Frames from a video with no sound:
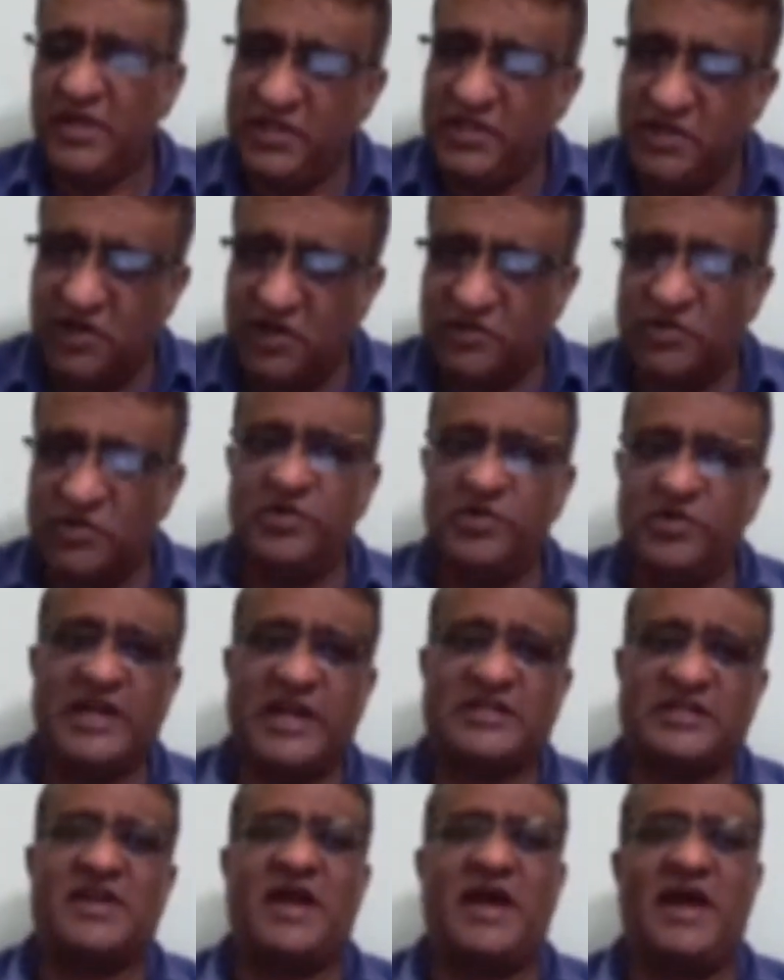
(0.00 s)
You have to do
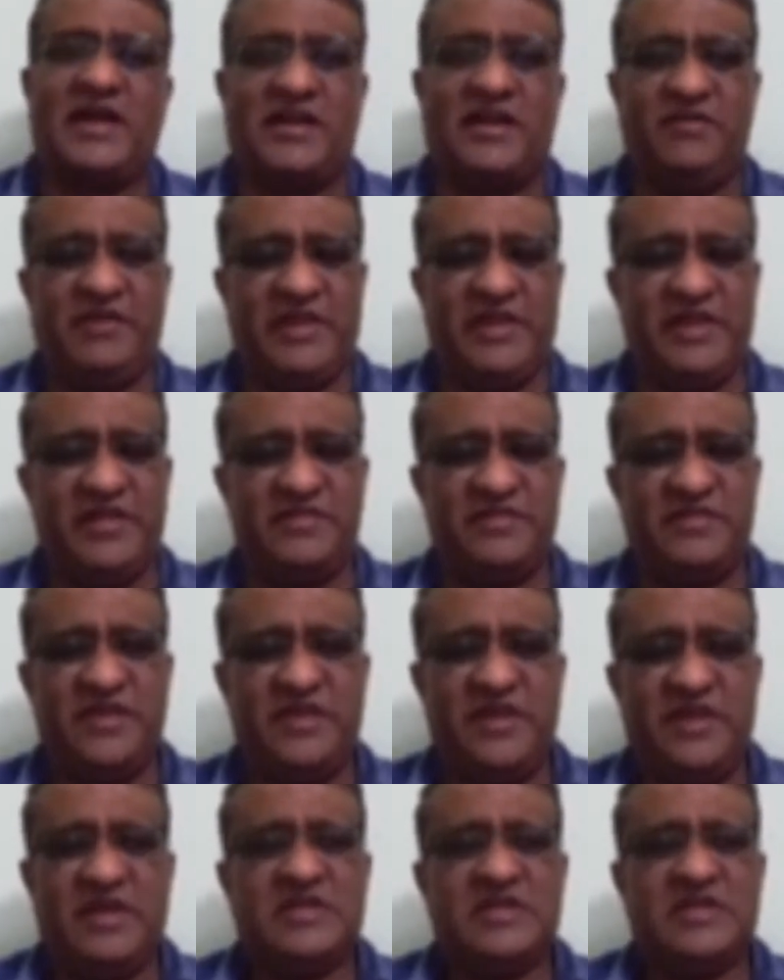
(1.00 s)
extra activities.
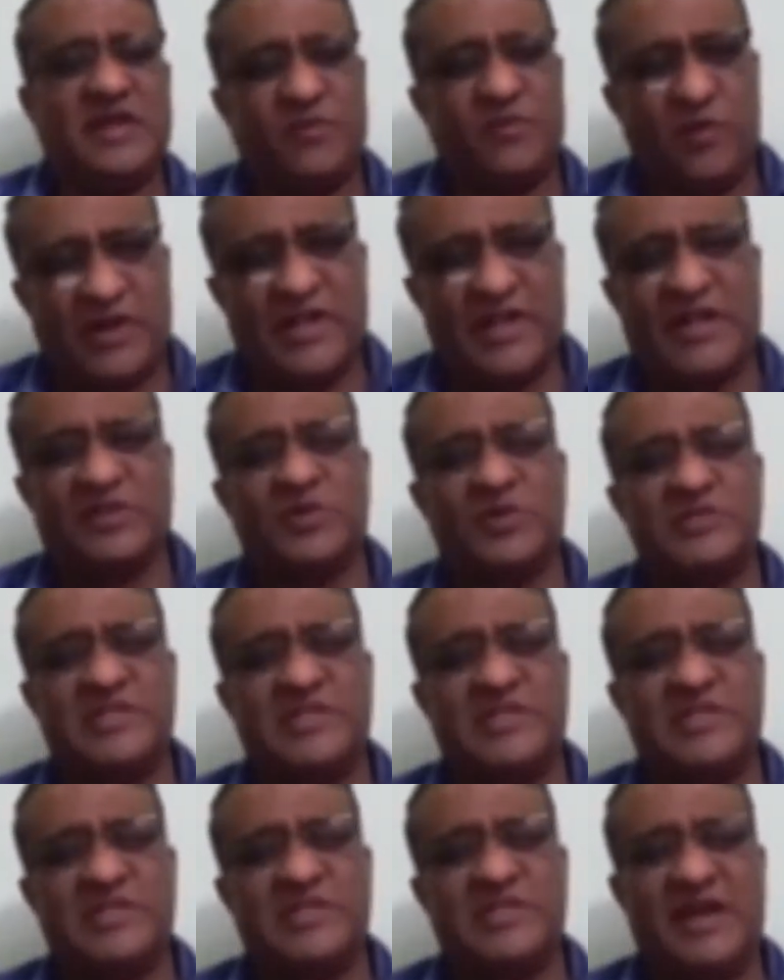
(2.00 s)
Sir, what are
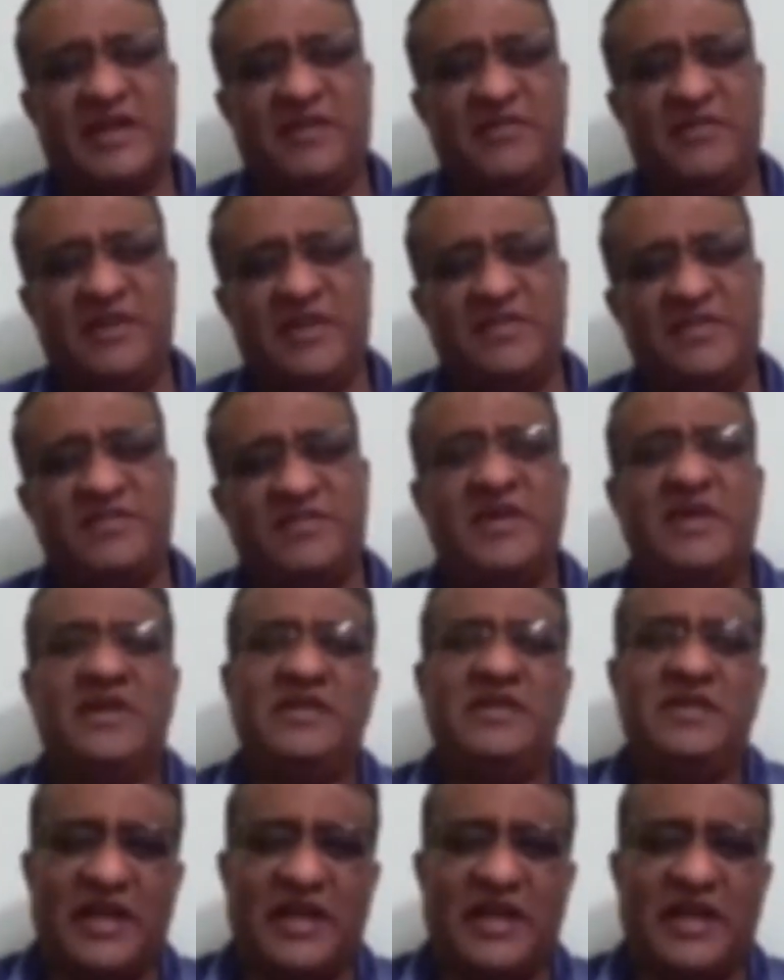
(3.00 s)
those activities?